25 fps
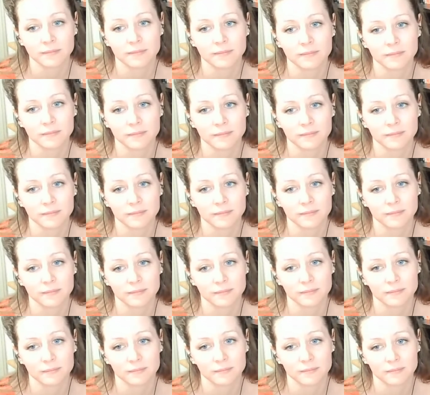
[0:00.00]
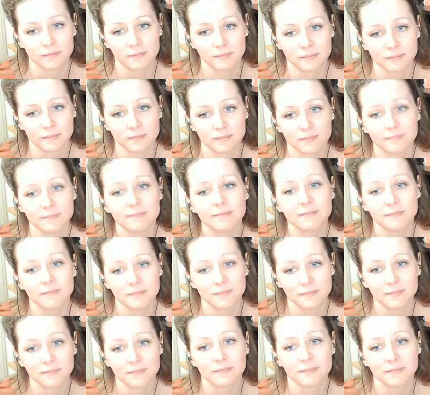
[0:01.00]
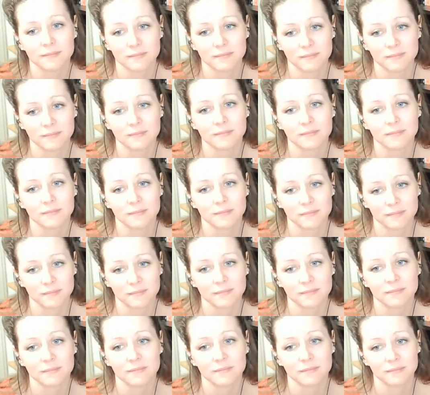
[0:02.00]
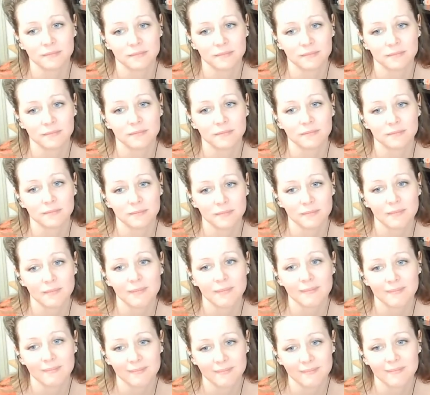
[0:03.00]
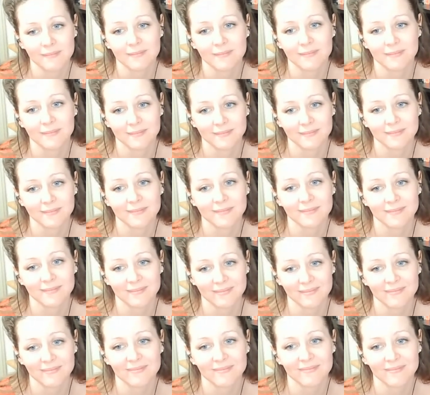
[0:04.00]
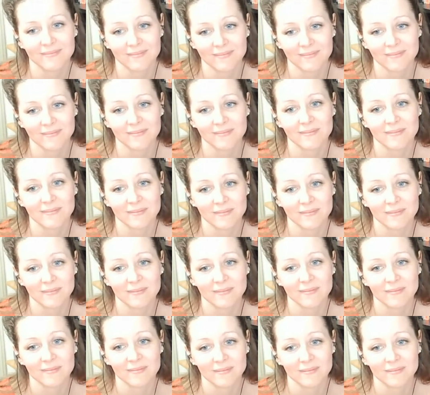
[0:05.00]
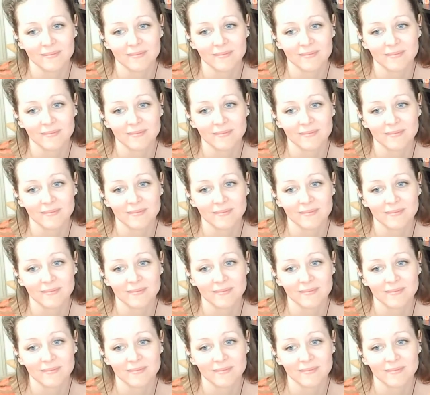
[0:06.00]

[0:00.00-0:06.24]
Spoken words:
(not speaking)